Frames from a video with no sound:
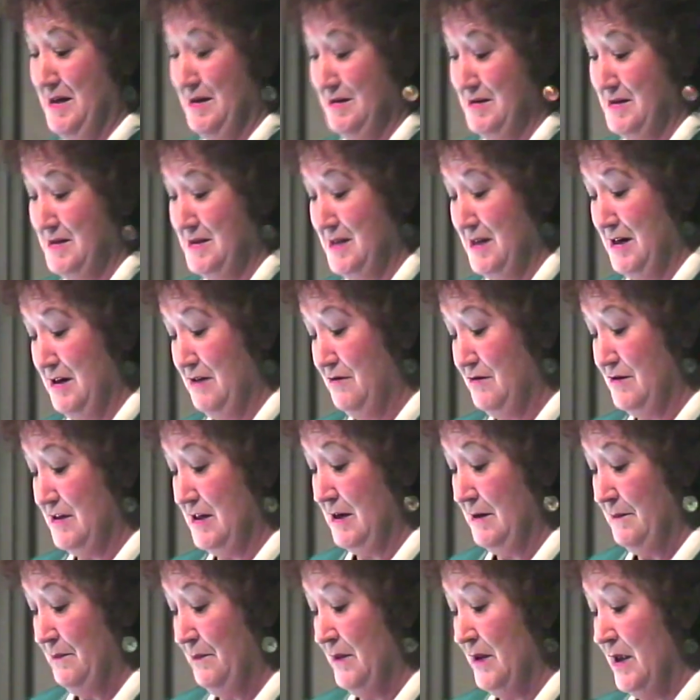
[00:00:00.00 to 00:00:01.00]
get down to
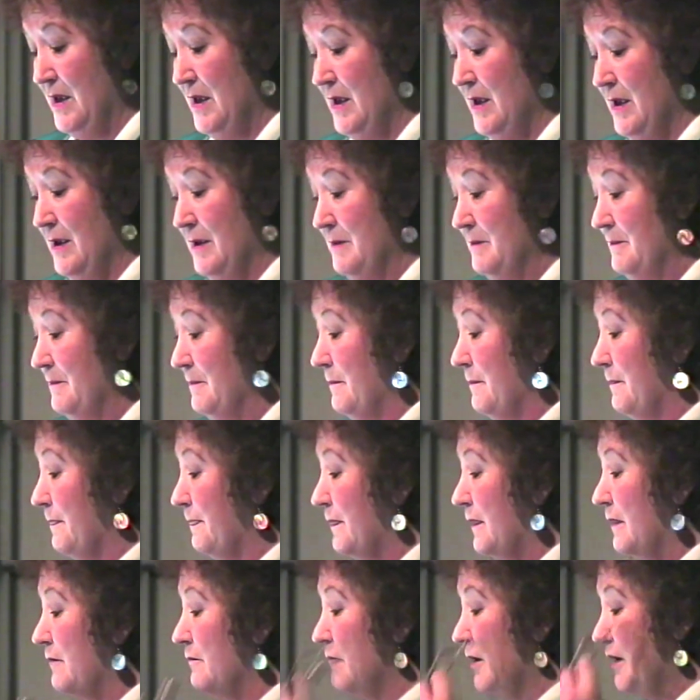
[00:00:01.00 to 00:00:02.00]
safety.
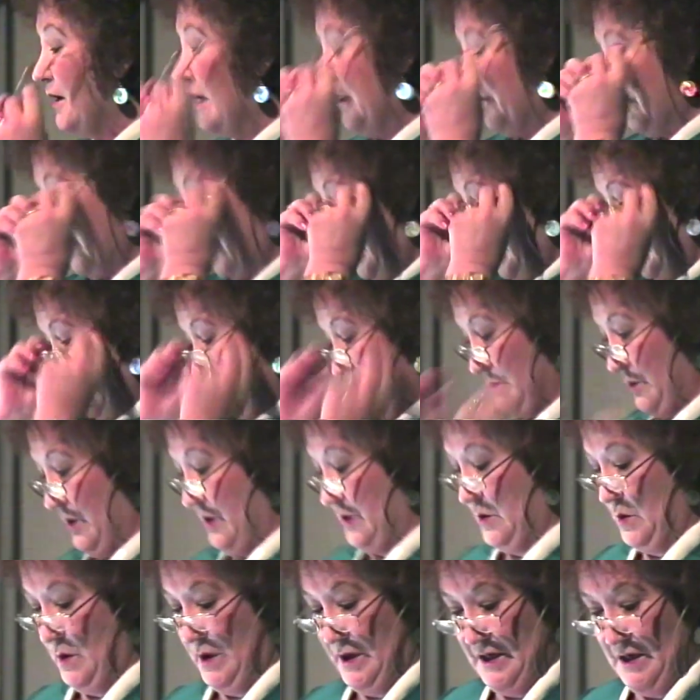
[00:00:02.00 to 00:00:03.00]
Right, I
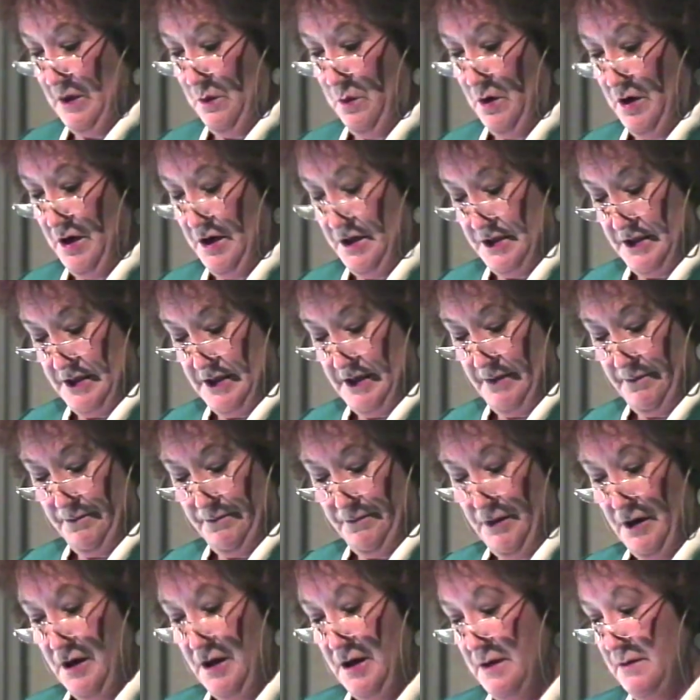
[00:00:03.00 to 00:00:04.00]
just want to quickly wind it
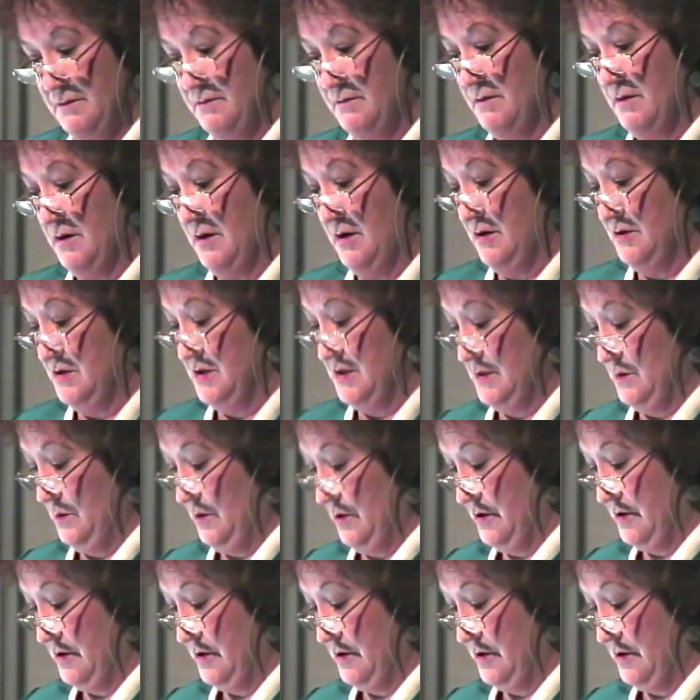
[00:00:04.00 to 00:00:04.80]
up by, I